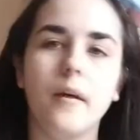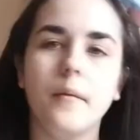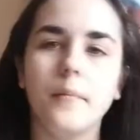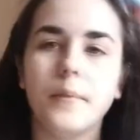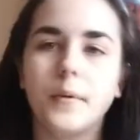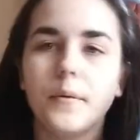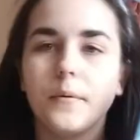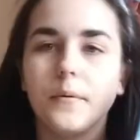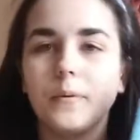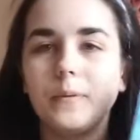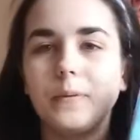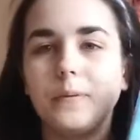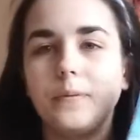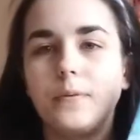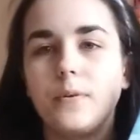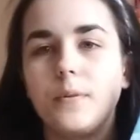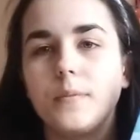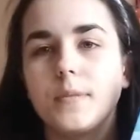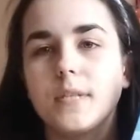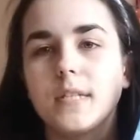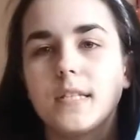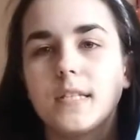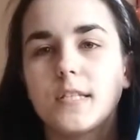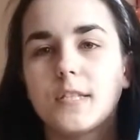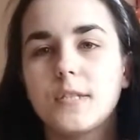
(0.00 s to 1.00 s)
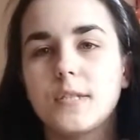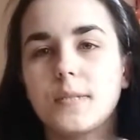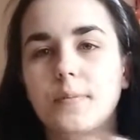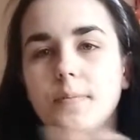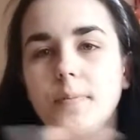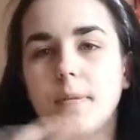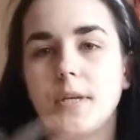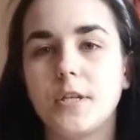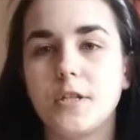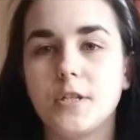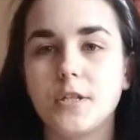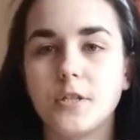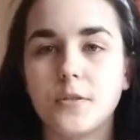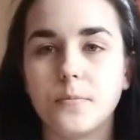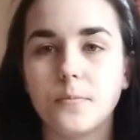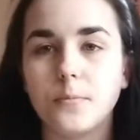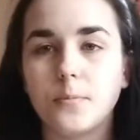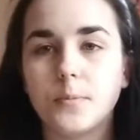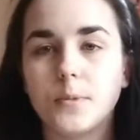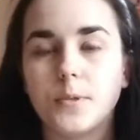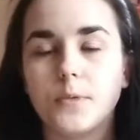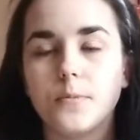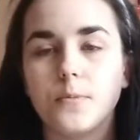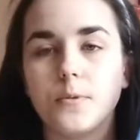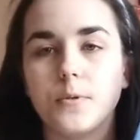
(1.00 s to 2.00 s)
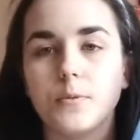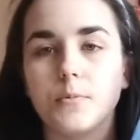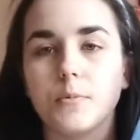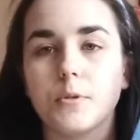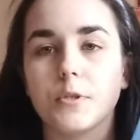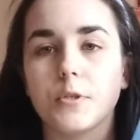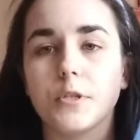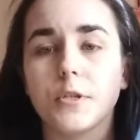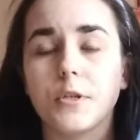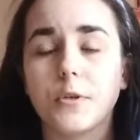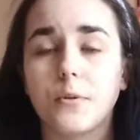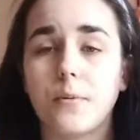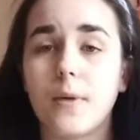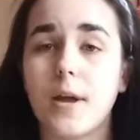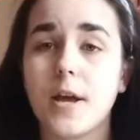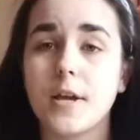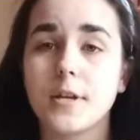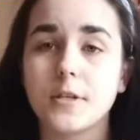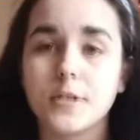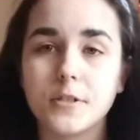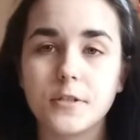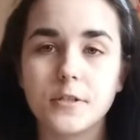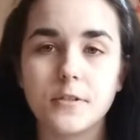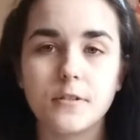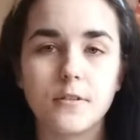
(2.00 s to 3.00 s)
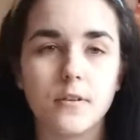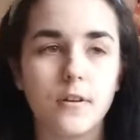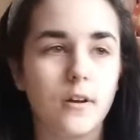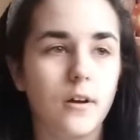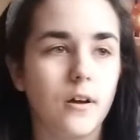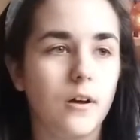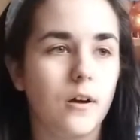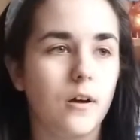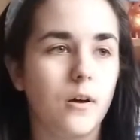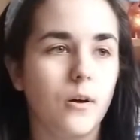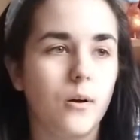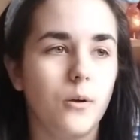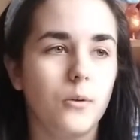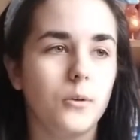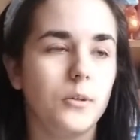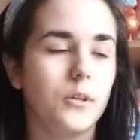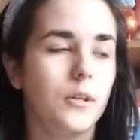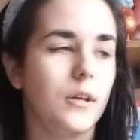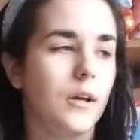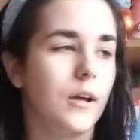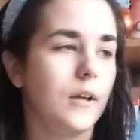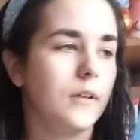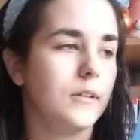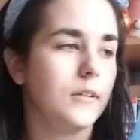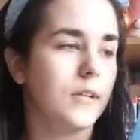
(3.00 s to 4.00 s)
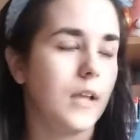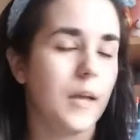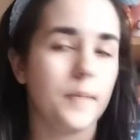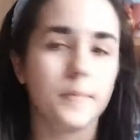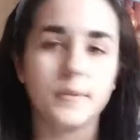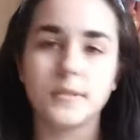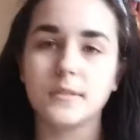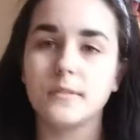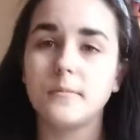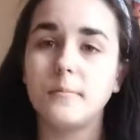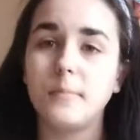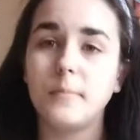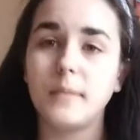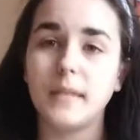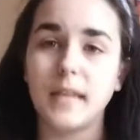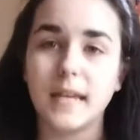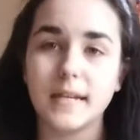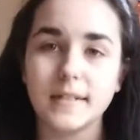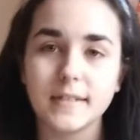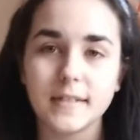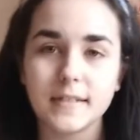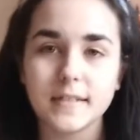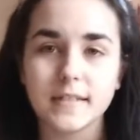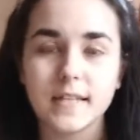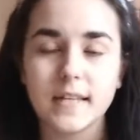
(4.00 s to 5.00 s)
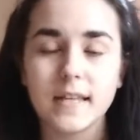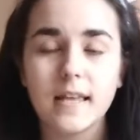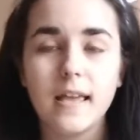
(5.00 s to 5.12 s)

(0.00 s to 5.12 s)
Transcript: people from that spaceship which was crashed on an inhabited planet,